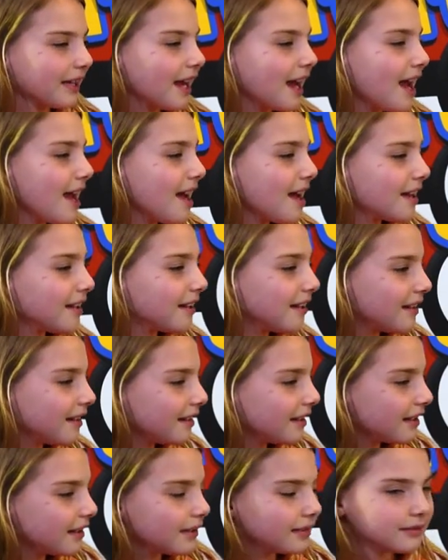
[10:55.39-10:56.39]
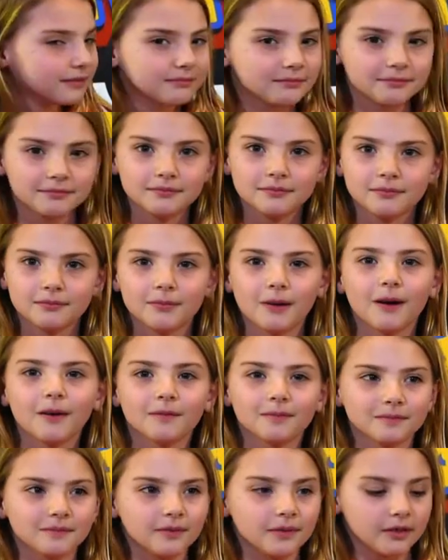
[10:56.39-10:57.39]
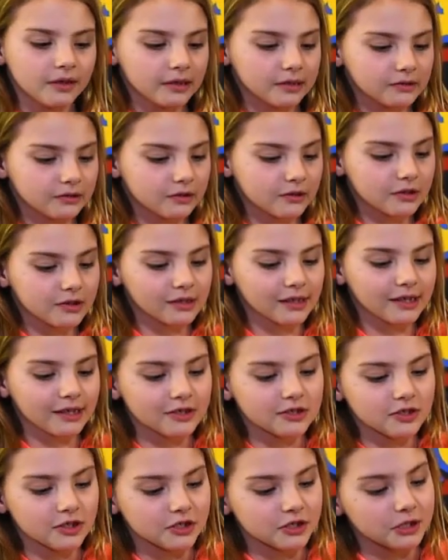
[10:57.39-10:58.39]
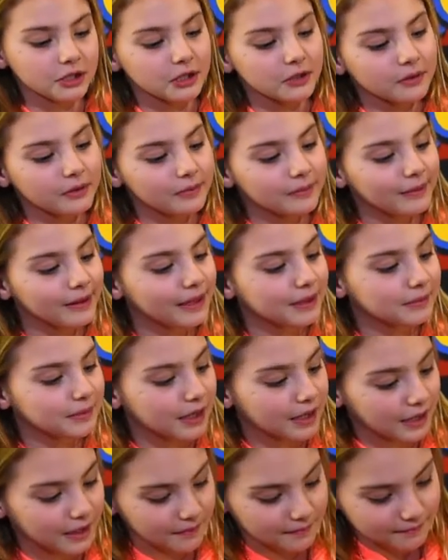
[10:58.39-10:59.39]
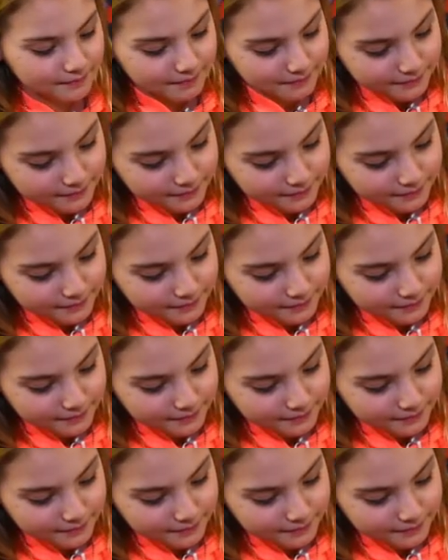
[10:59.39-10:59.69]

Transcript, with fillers: I can't. Well, looks like it's just you and me, buddy.